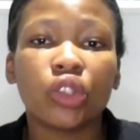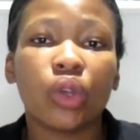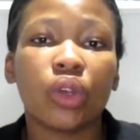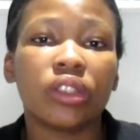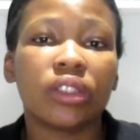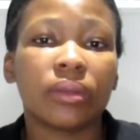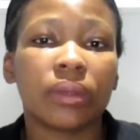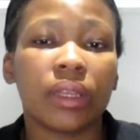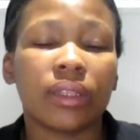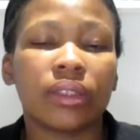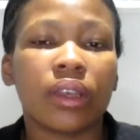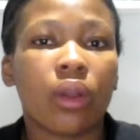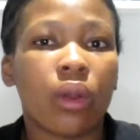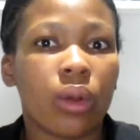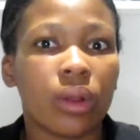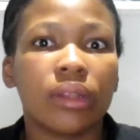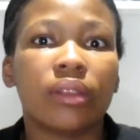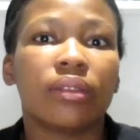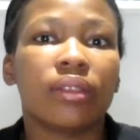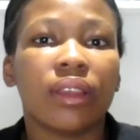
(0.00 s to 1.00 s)
So it's a
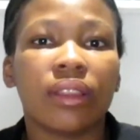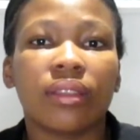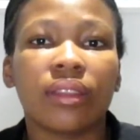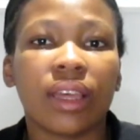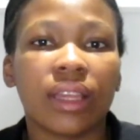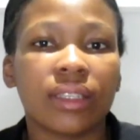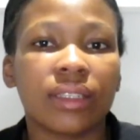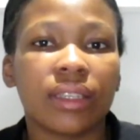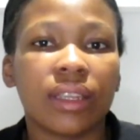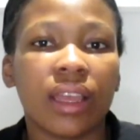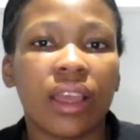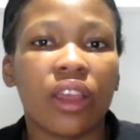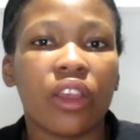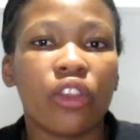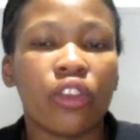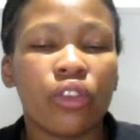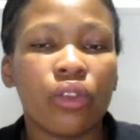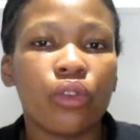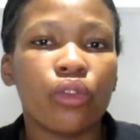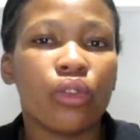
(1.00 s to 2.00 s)
good thing that,
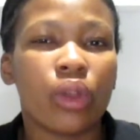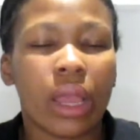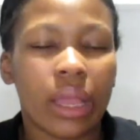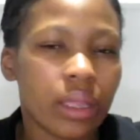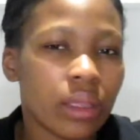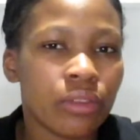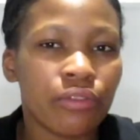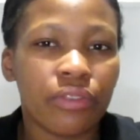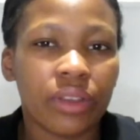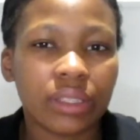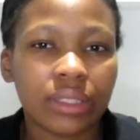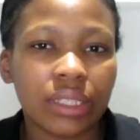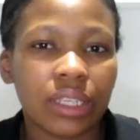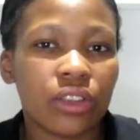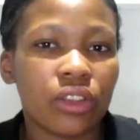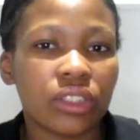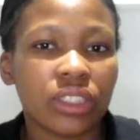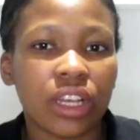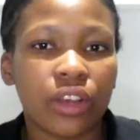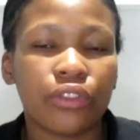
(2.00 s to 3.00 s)
you know, you are
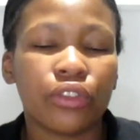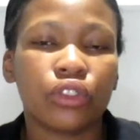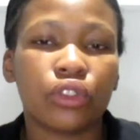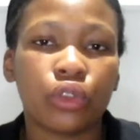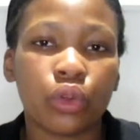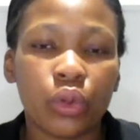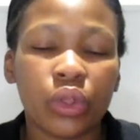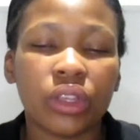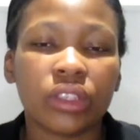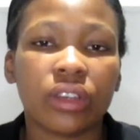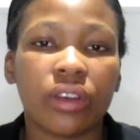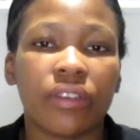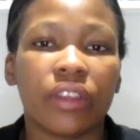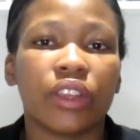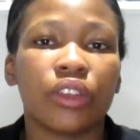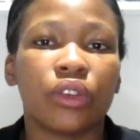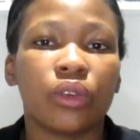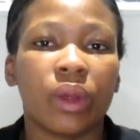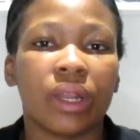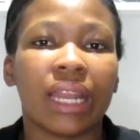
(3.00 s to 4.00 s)
investing in yourself, you're showing yourself
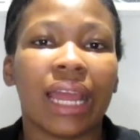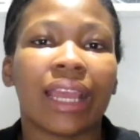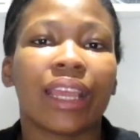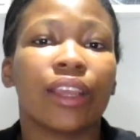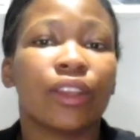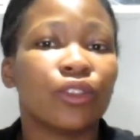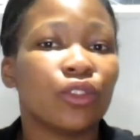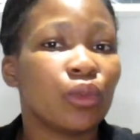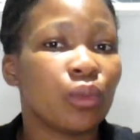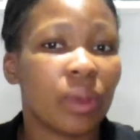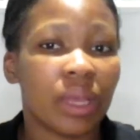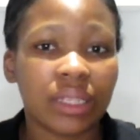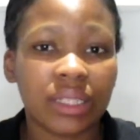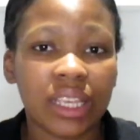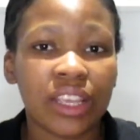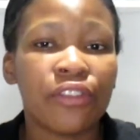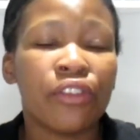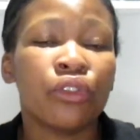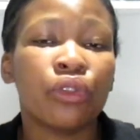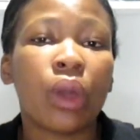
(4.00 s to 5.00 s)
that, you know what, I can do
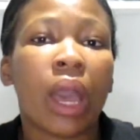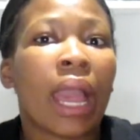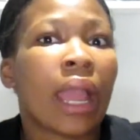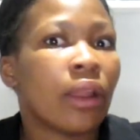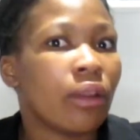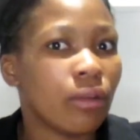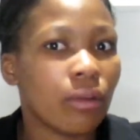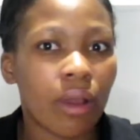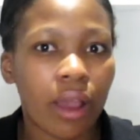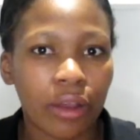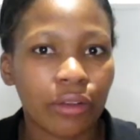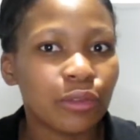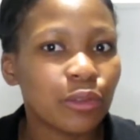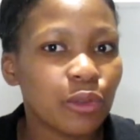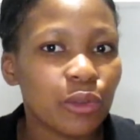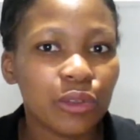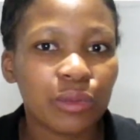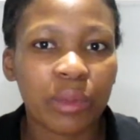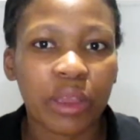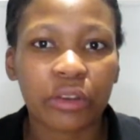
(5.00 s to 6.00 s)
better, even though I know how
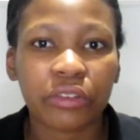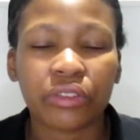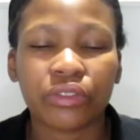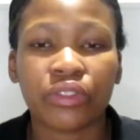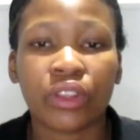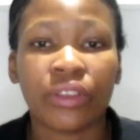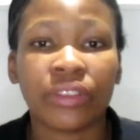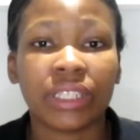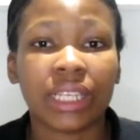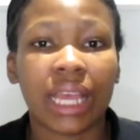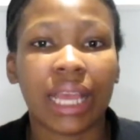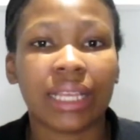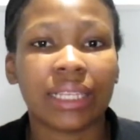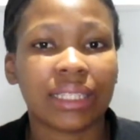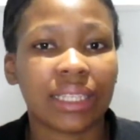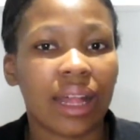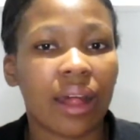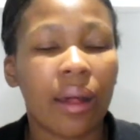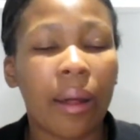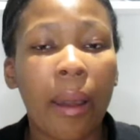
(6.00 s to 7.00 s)
to use Microsoft
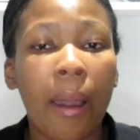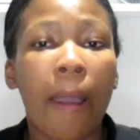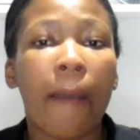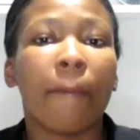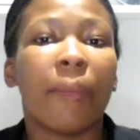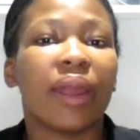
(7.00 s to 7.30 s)
Excel.